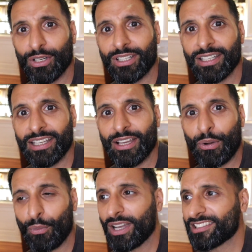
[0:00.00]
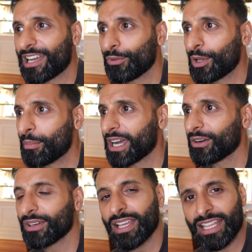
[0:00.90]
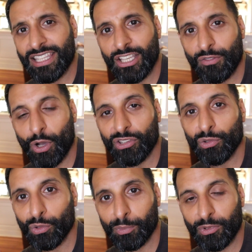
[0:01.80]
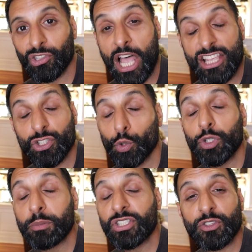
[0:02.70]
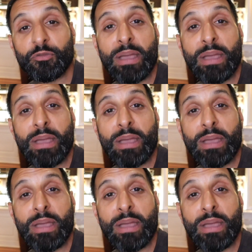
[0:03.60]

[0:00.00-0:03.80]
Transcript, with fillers: on, what is that all about? Then you've got a assortment of